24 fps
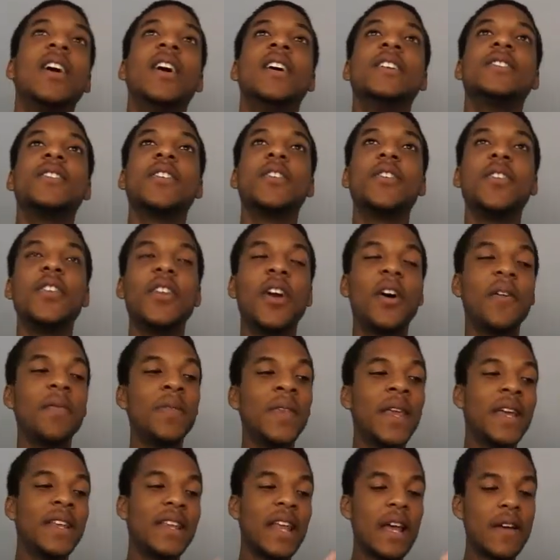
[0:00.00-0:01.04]
So, you know,
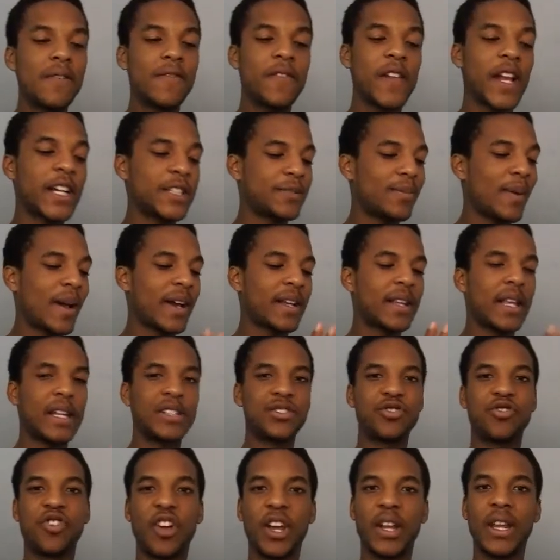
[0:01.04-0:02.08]
their flashback, their
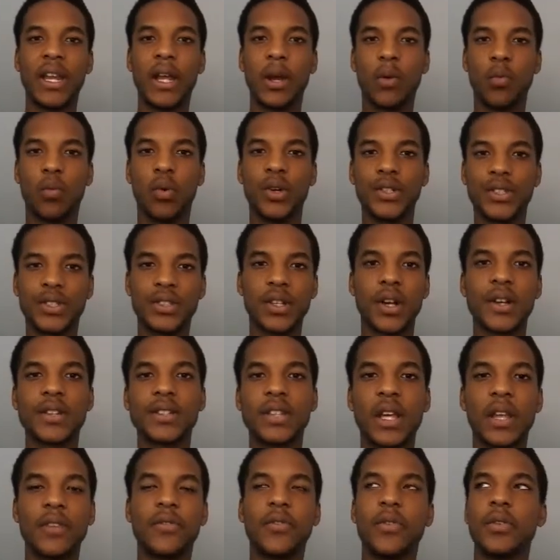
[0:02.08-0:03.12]
training was
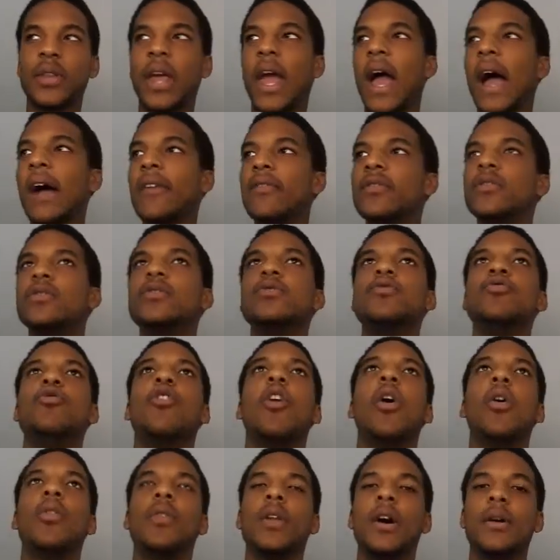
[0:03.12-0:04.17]
successful. They have
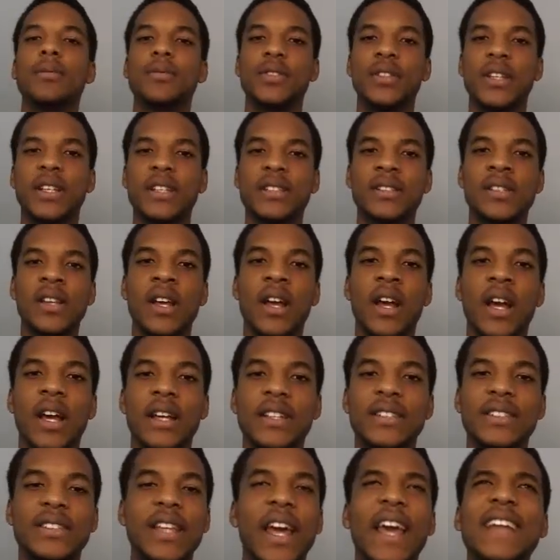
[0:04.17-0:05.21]
grown up to this
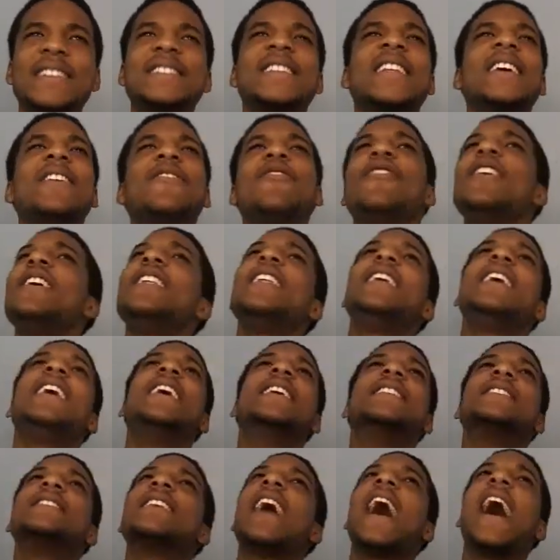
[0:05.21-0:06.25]
stage. And it really
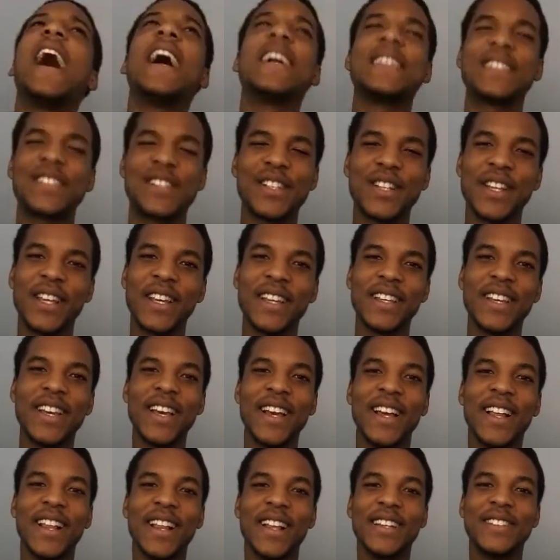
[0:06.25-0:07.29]
is actually
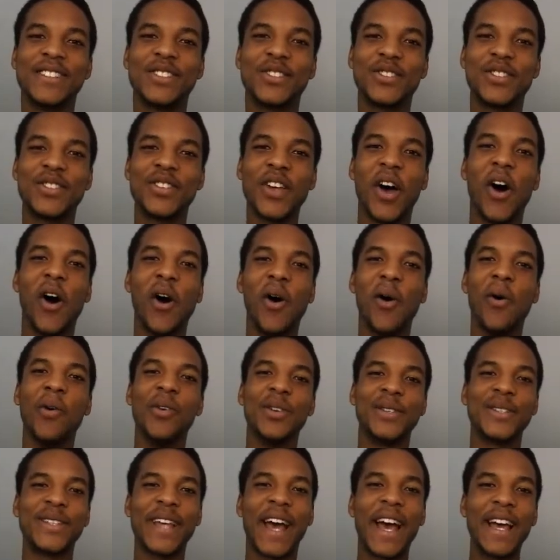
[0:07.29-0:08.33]
so
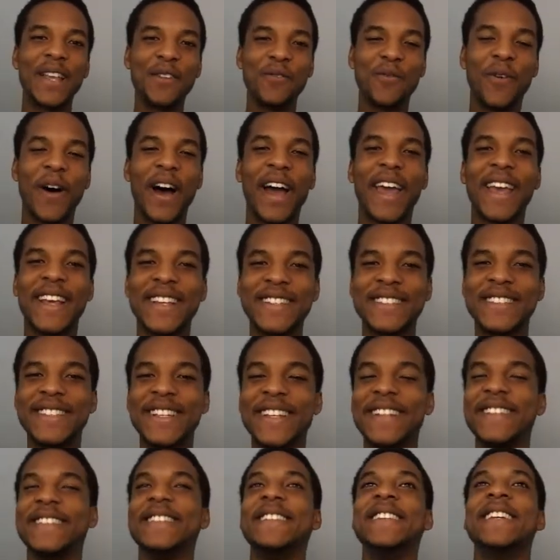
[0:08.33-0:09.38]
satisfying
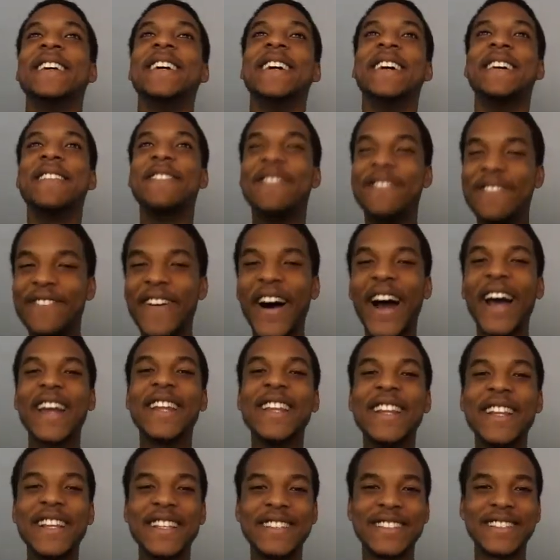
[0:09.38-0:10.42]
seeing,
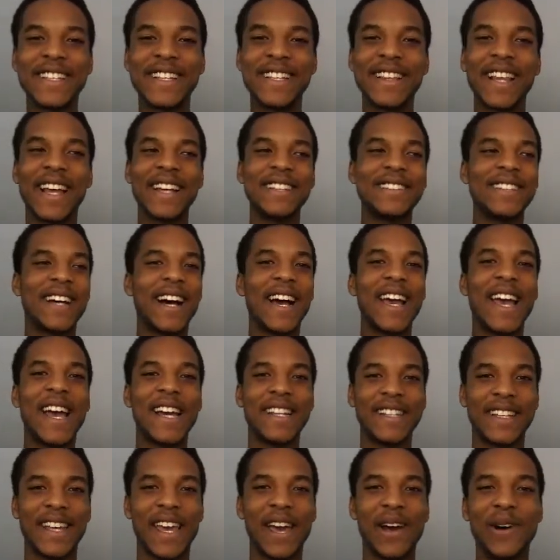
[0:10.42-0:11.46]
finally seeing like
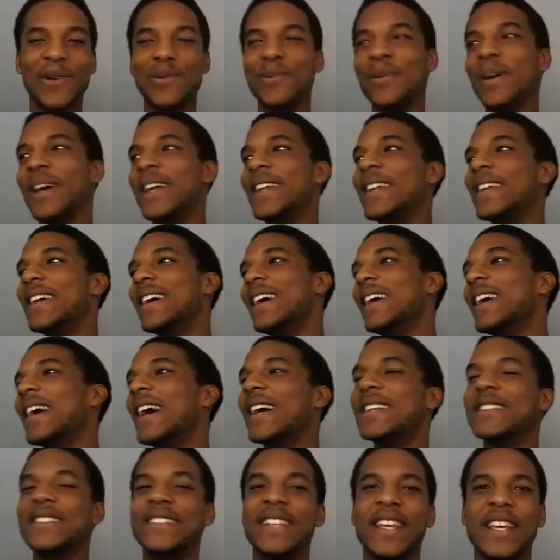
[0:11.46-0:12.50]
Diane get a win
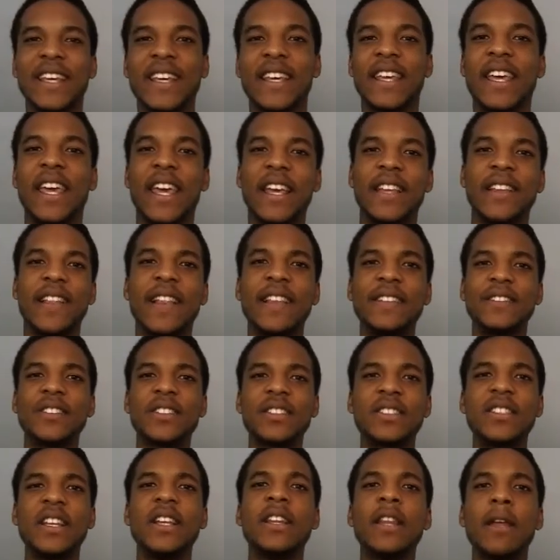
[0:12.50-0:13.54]
and seeing King,
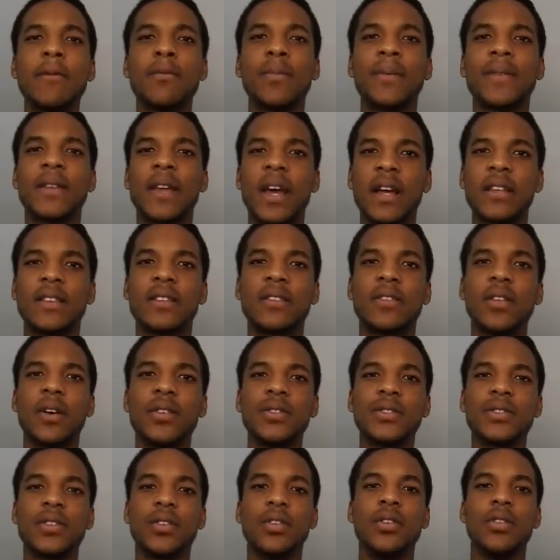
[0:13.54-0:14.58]
just seeing them
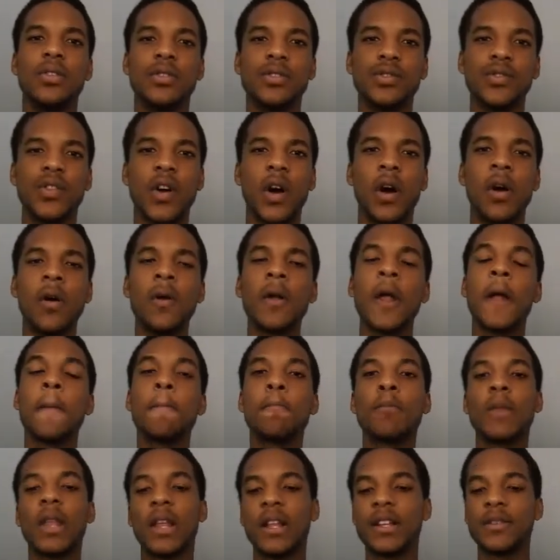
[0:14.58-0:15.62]
those two grow,
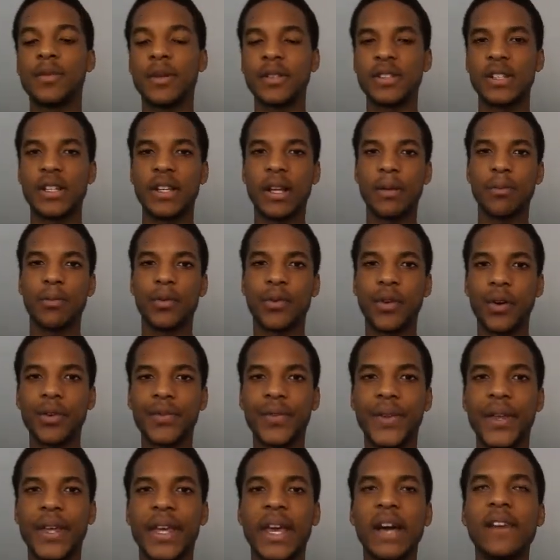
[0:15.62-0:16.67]
and especially them grow
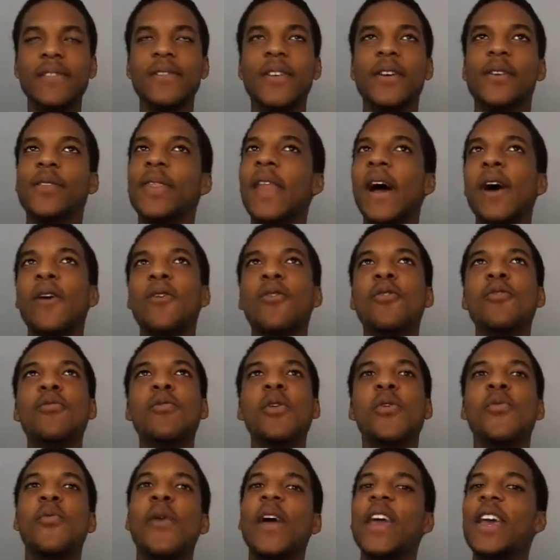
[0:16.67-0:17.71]
together. Now all
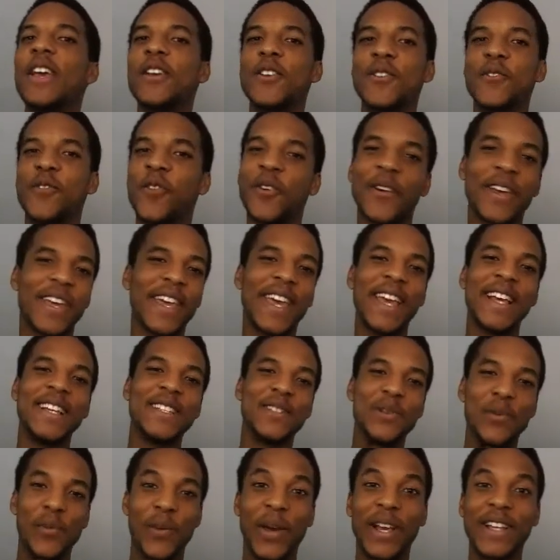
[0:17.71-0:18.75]
we're waiting is for
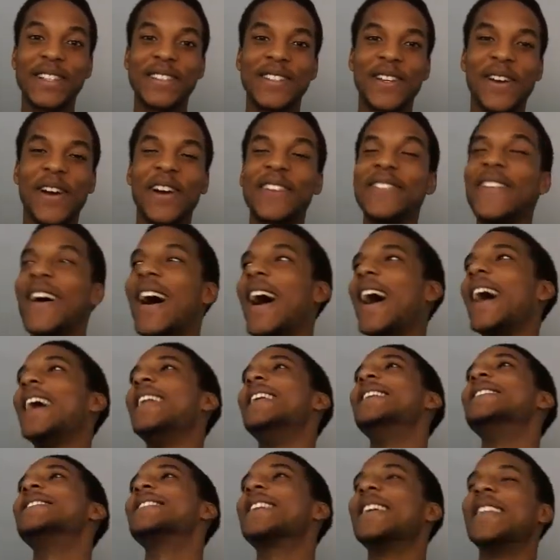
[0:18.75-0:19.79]
King's wings to come out,
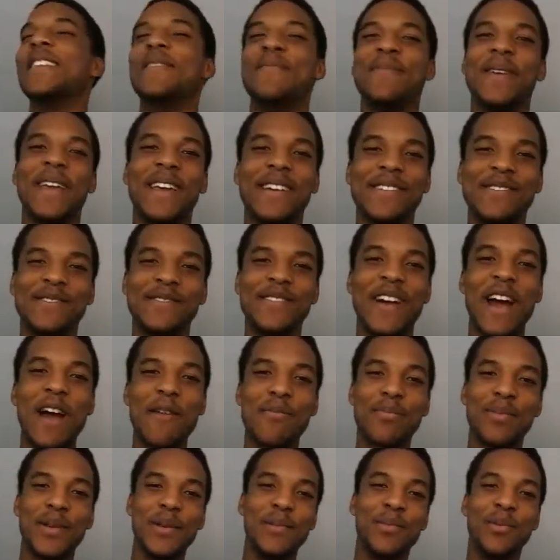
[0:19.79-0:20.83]
and it's gonna be a
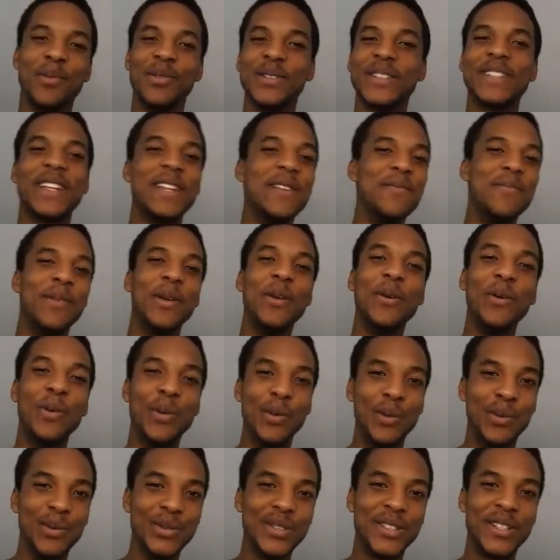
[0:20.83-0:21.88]
wrap, people. It's gonna be
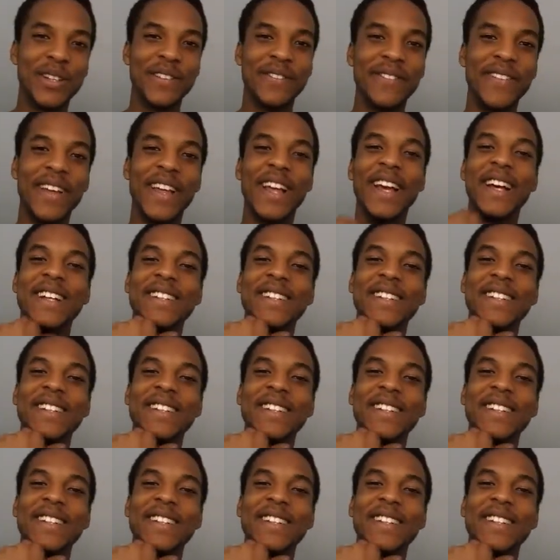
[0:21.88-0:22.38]
awesome.